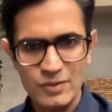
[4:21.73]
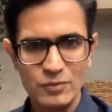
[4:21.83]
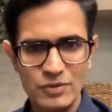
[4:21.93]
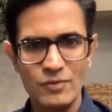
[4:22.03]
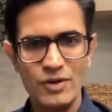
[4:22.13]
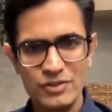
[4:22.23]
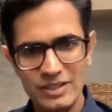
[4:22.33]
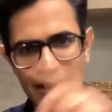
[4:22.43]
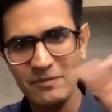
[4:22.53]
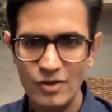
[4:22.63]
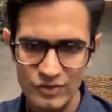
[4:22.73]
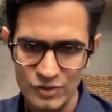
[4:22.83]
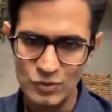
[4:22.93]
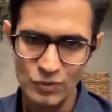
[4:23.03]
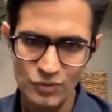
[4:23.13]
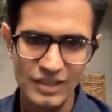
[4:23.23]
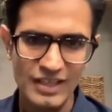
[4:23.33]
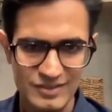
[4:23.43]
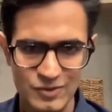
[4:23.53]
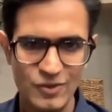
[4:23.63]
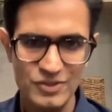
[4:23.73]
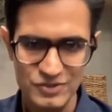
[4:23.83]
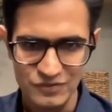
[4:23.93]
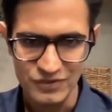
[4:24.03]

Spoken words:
You would want your name on the school and so on and